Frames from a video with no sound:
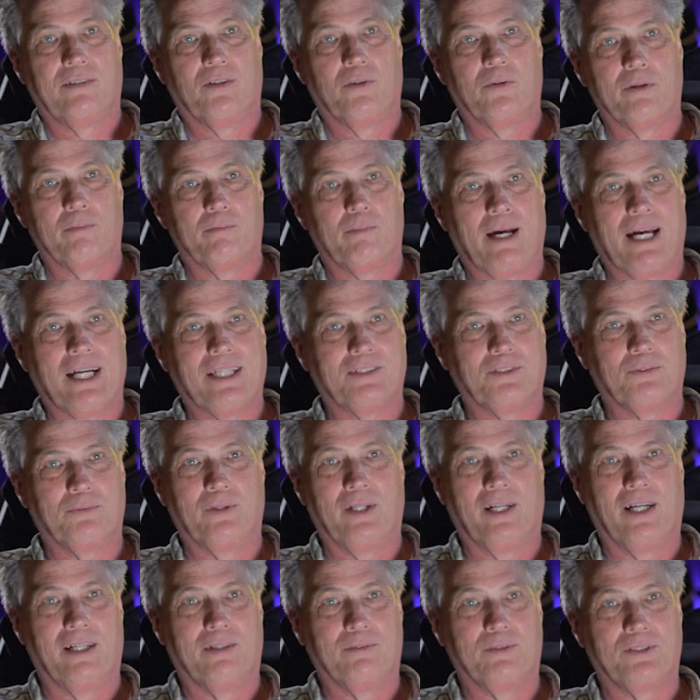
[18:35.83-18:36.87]
Going back to
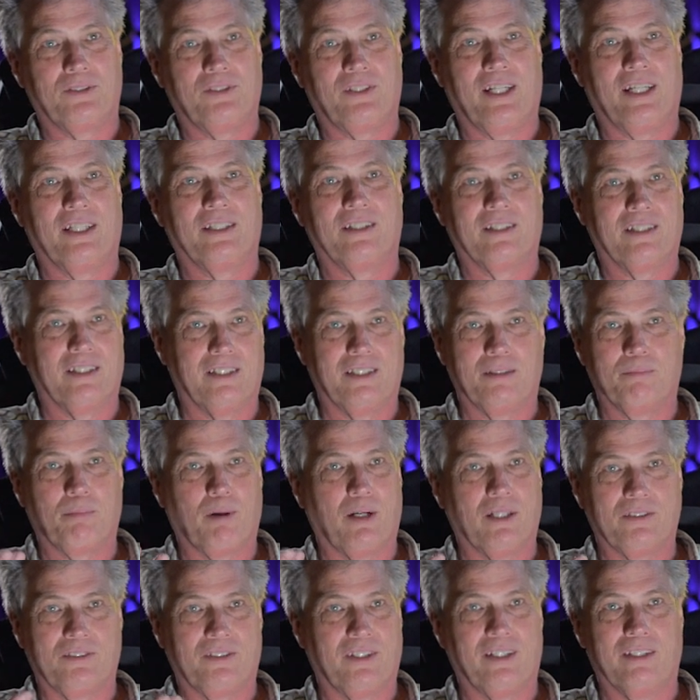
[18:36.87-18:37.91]
when I was 10, cutting
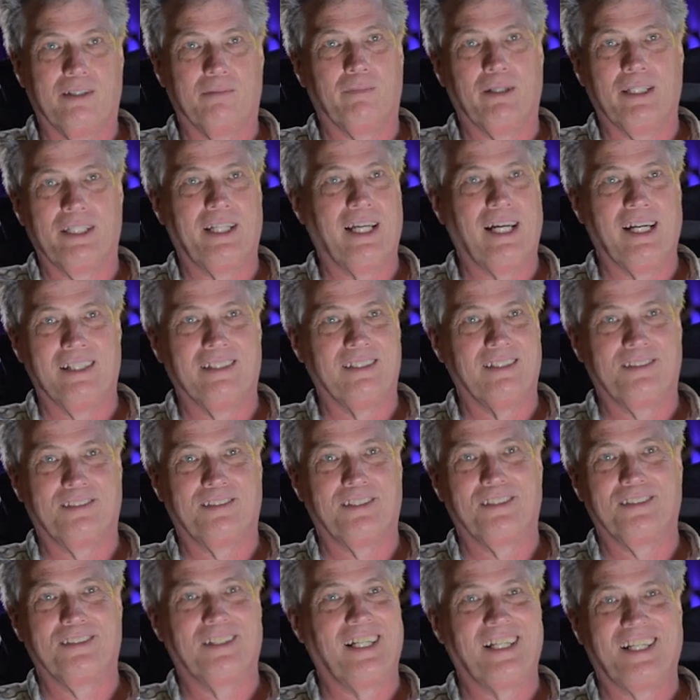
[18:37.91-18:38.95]
parts out of my dad, I
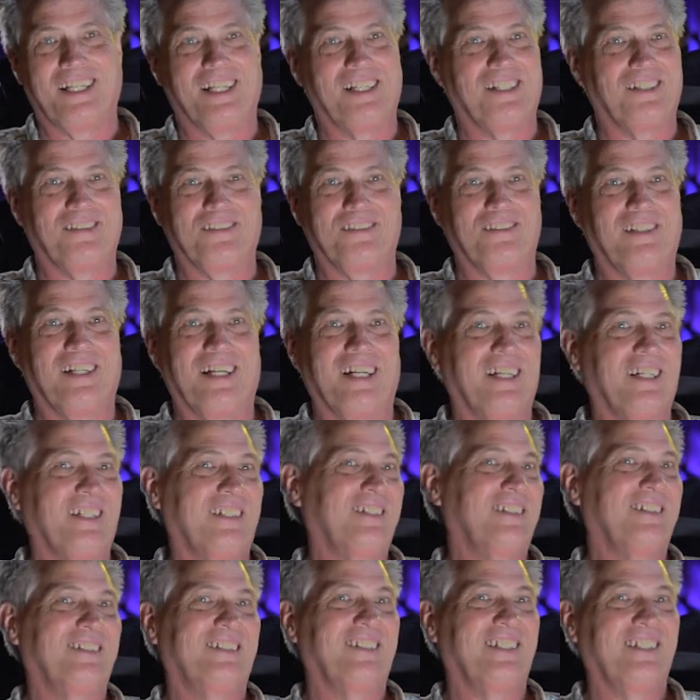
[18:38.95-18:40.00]
said, I can't do that,
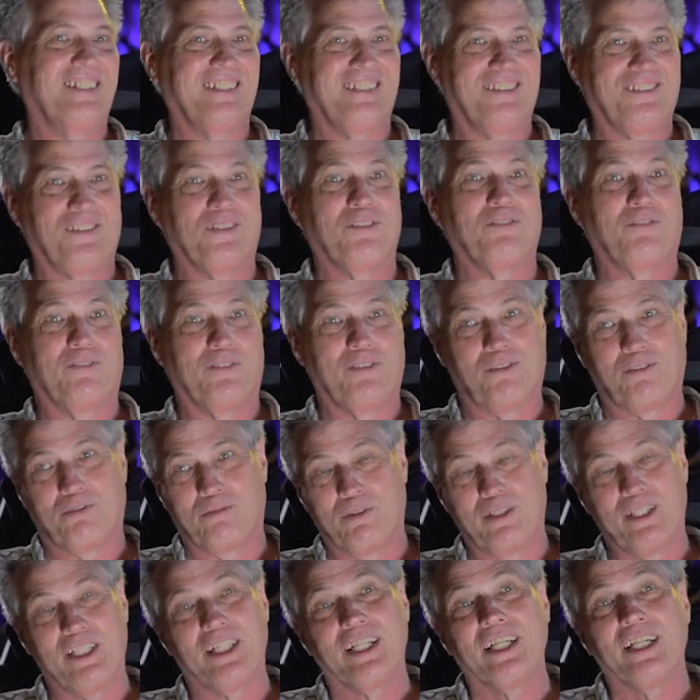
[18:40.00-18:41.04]
right? So for
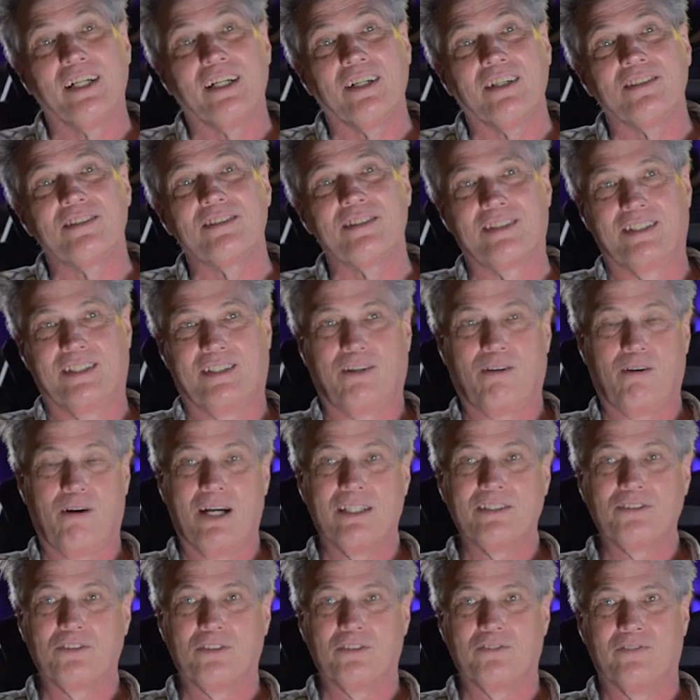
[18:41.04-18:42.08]
3 years, the
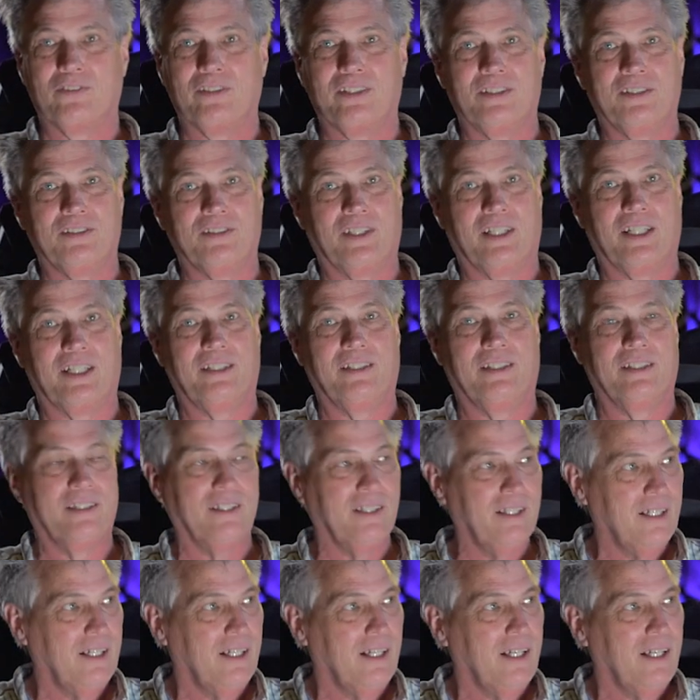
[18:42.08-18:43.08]
crossover designer